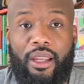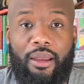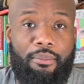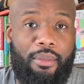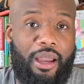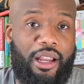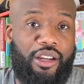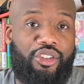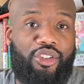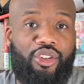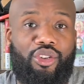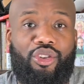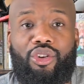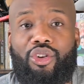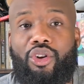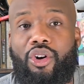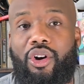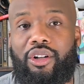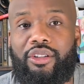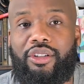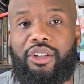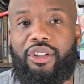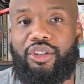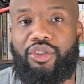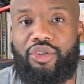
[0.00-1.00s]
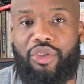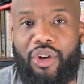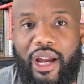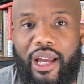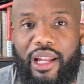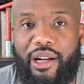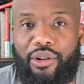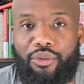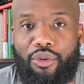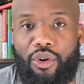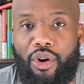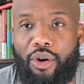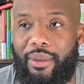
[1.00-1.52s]
make sure you're going to the
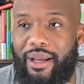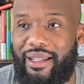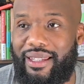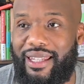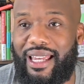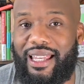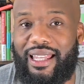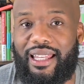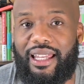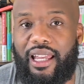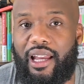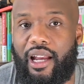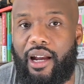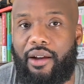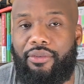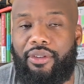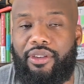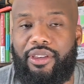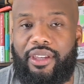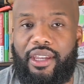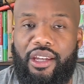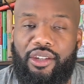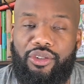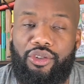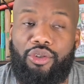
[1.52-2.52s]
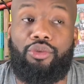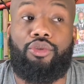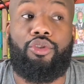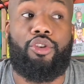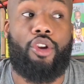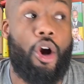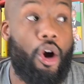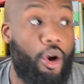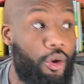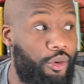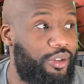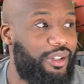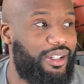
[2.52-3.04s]
training room and taking care of the things you
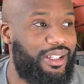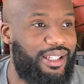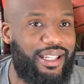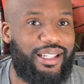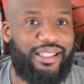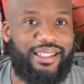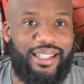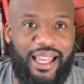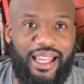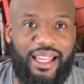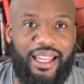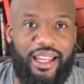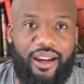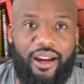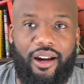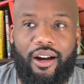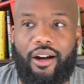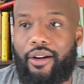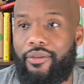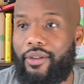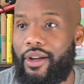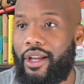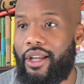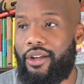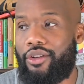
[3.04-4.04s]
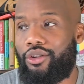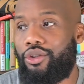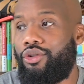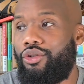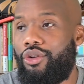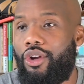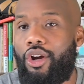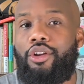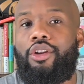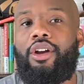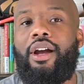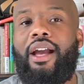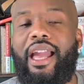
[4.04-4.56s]
know you need to get taken care of? You
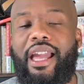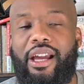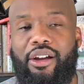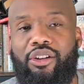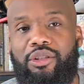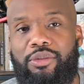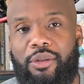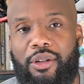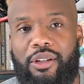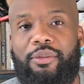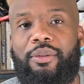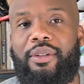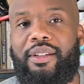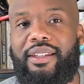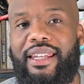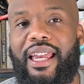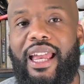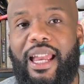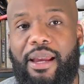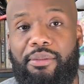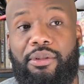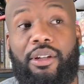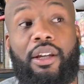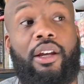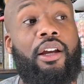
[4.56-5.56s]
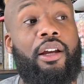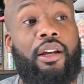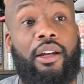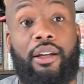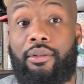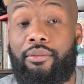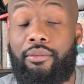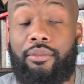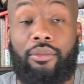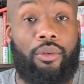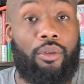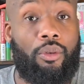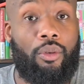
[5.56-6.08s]
know your ankle's supposed to be taped.
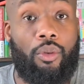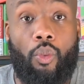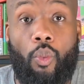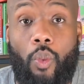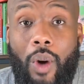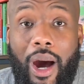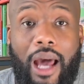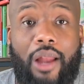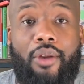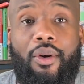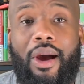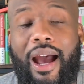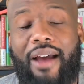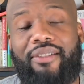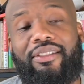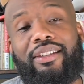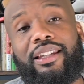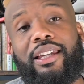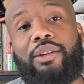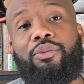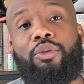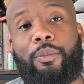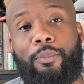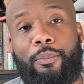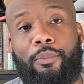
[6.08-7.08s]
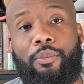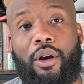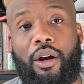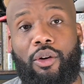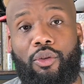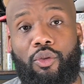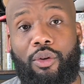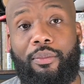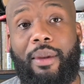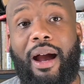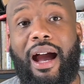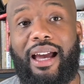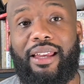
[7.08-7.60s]
Why do I have to keep
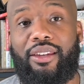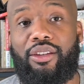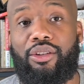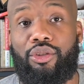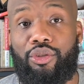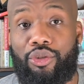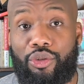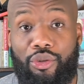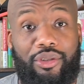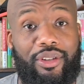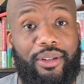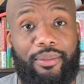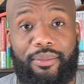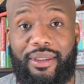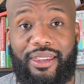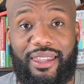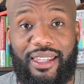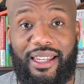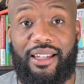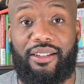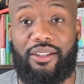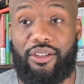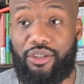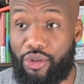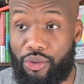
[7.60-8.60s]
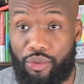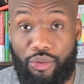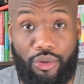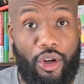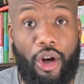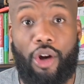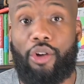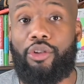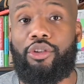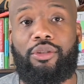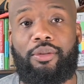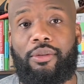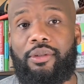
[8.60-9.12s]
reminding you to do some of the things that you
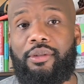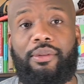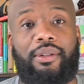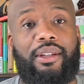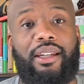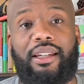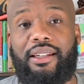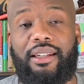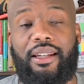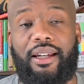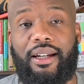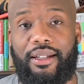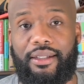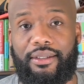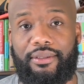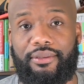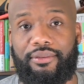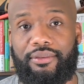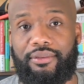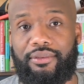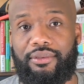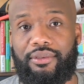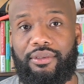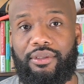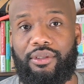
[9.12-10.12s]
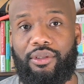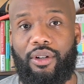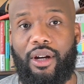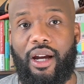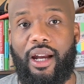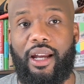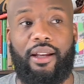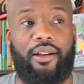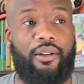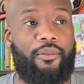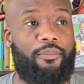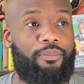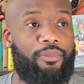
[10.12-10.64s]
know you're supposed to be getting done,
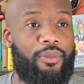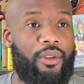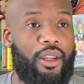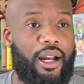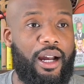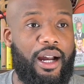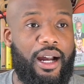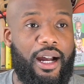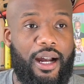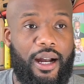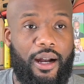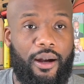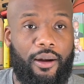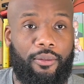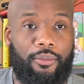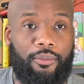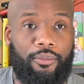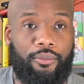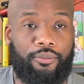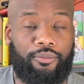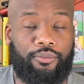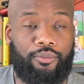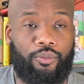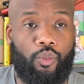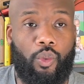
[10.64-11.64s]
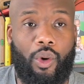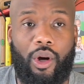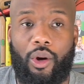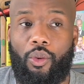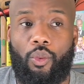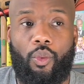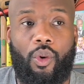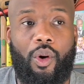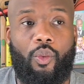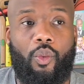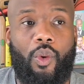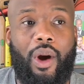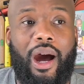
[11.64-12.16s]
right?
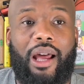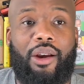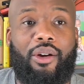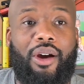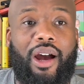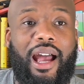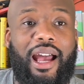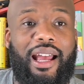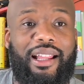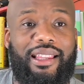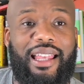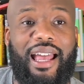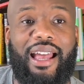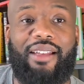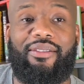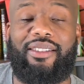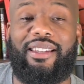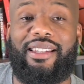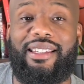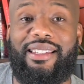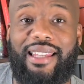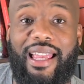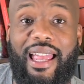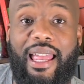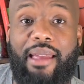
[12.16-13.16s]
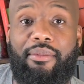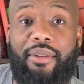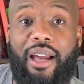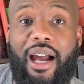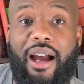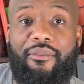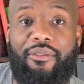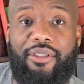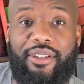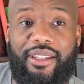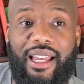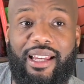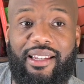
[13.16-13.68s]
Why do I have to have these same
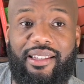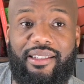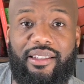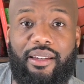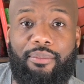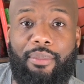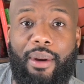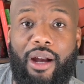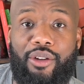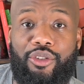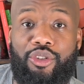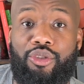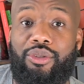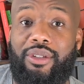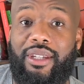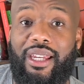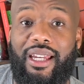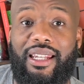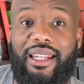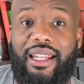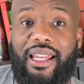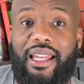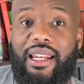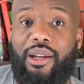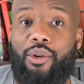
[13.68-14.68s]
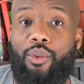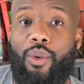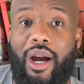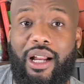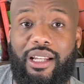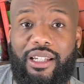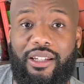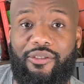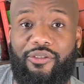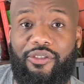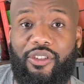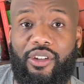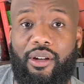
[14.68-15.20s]
conversations about you getting in and
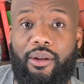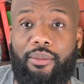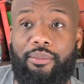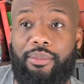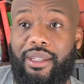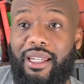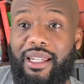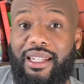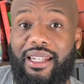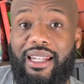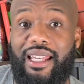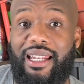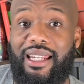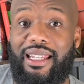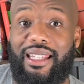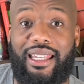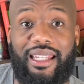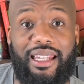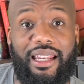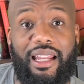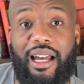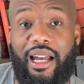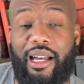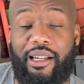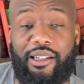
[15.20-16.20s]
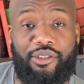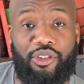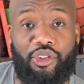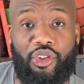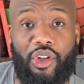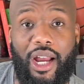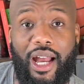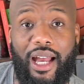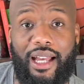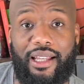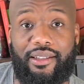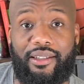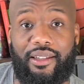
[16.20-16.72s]
watching film, getting in and getting the extra
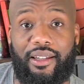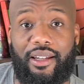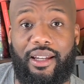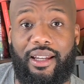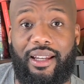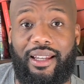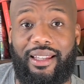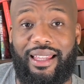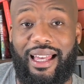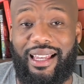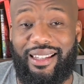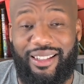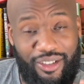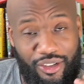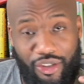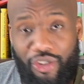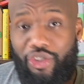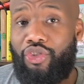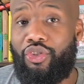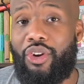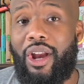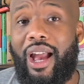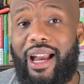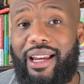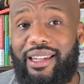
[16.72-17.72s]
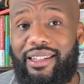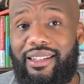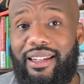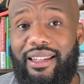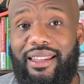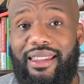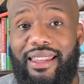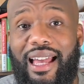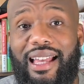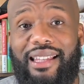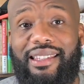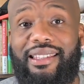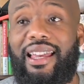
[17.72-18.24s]
shots? That's a distraction.
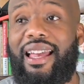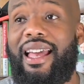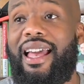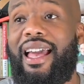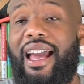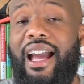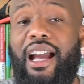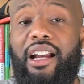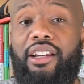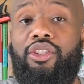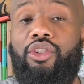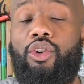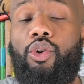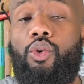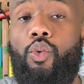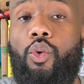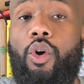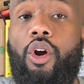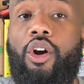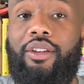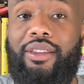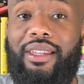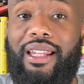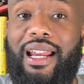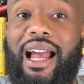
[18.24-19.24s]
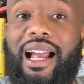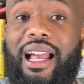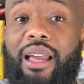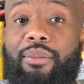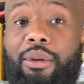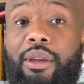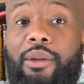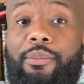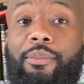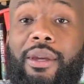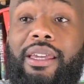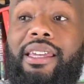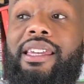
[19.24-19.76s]
That's extra work
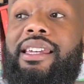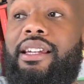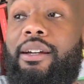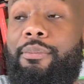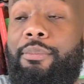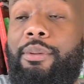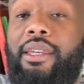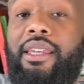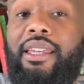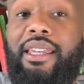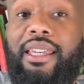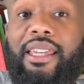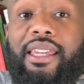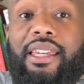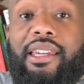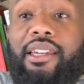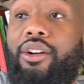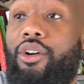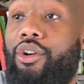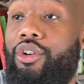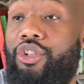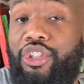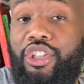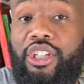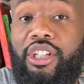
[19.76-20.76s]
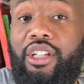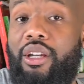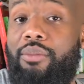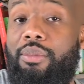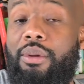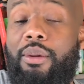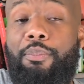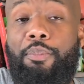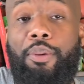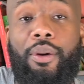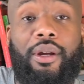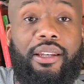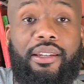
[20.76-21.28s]
that he or she could
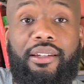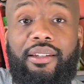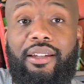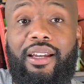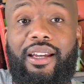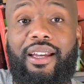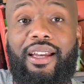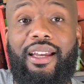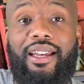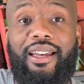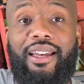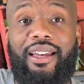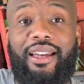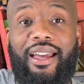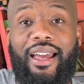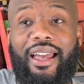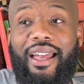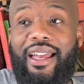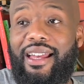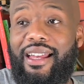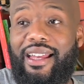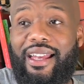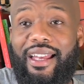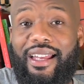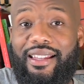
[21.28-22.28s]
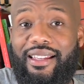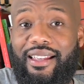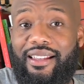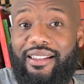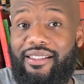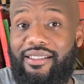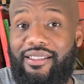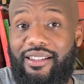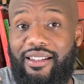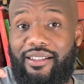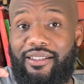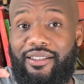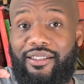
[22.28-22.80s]
be putting
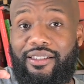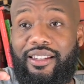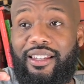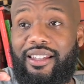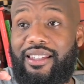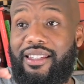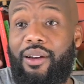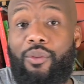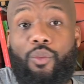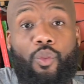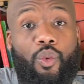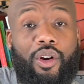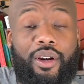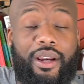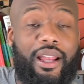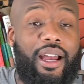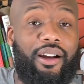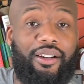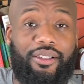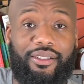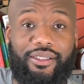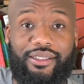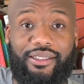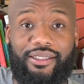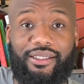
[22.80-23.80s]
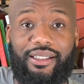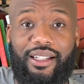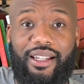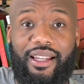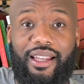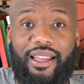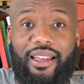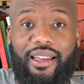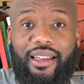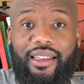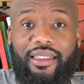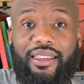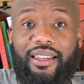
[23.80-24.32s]
to someone else.
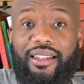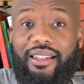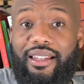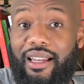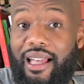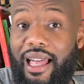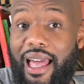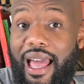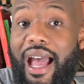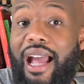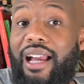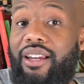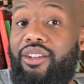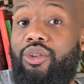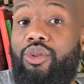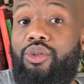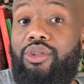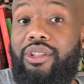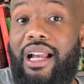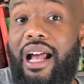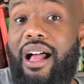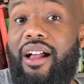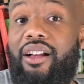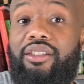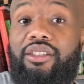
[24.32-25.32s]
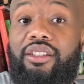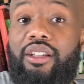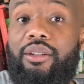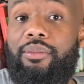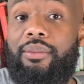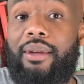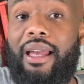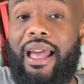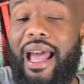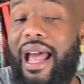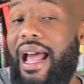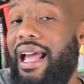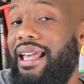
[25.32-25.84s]
This is an actual
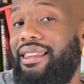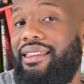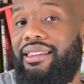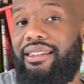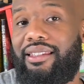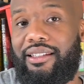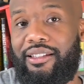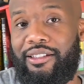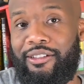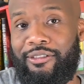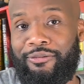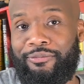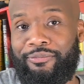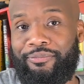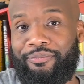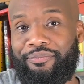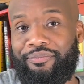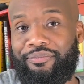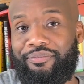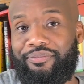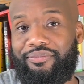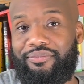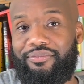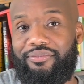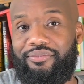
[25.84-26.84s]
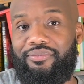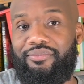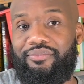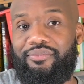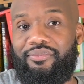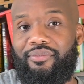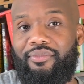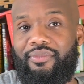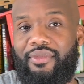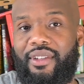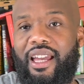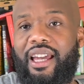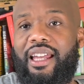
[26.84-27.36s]
scholarship athlete.
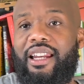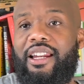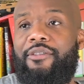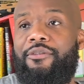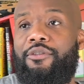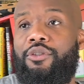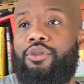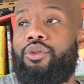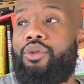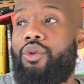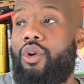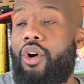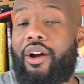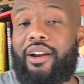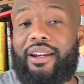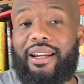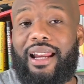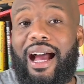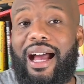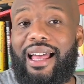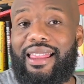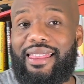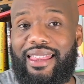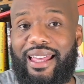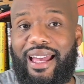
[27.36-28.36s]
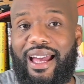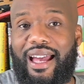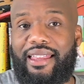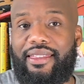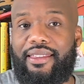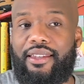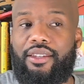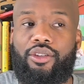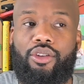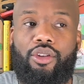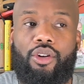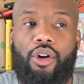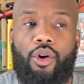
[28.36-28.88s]
And if you are not that,
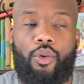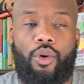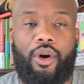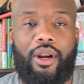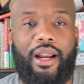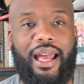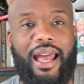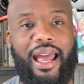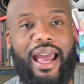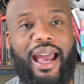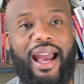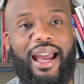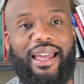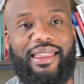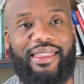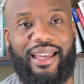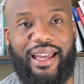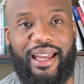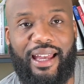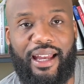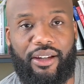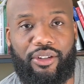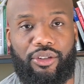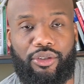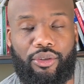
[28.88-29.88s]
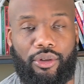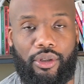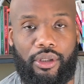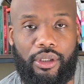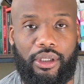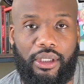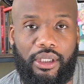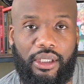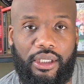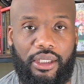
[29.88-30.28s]
then you don't want to add that extra